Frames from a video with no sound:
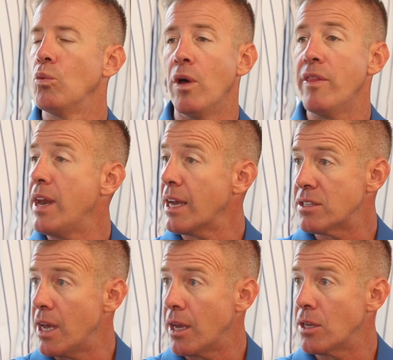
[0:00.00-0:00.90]
Won the
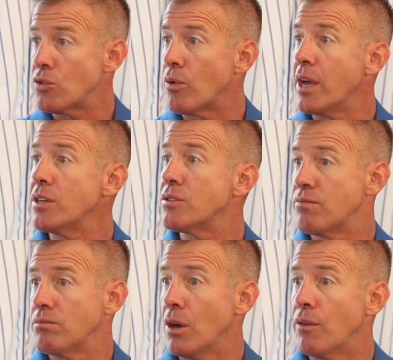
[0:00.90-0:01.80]
next day against Rice,
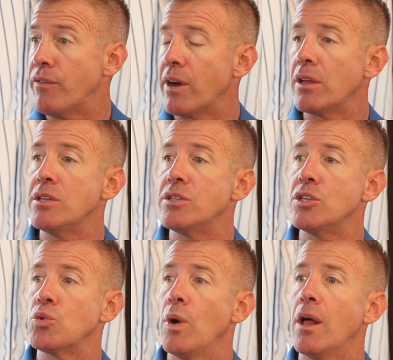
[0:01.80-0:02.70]
you know, fairly
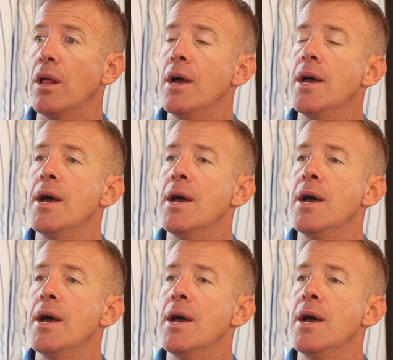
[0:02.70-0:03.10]
easy as well.